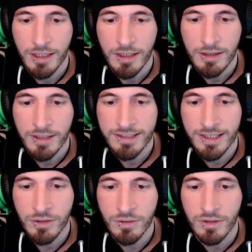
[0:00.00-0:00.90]
Let's
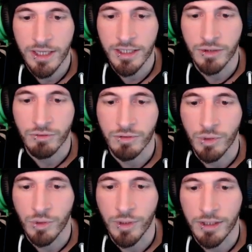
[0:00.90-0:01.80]
get those Legos real
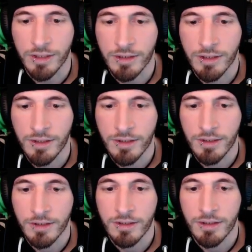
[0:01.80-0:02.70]
quick.
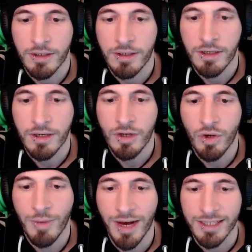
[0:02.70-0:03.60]
Oh
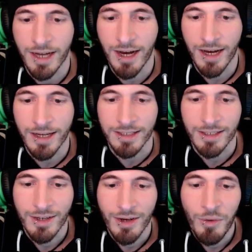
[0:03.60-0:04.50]
my god.
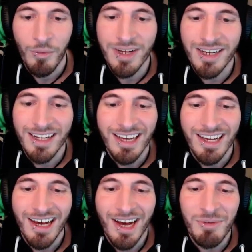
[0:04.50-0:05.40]
What?
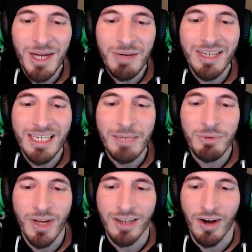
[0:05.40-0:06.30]
Uh, why do I keep
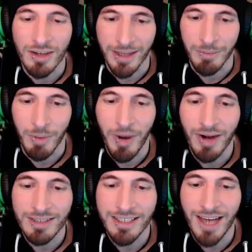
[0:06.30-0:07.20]
trying to hug them?
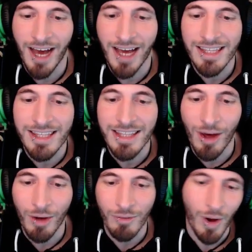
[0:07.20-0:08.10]
Apparently, I
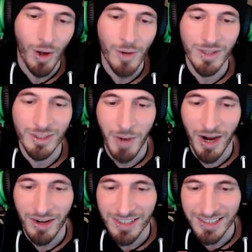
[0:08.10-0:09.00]
love all of these
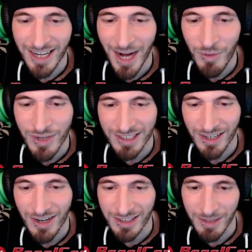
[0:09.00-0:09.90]
barrels and I want to
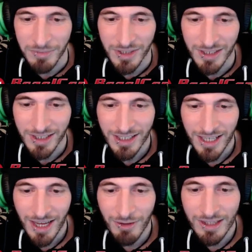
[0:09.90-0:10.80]
hug them.
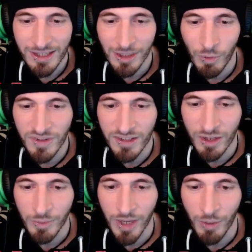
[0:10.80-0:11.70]
Everything that wants to
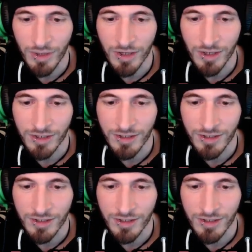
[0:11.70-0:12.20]
kill me, I want to hug.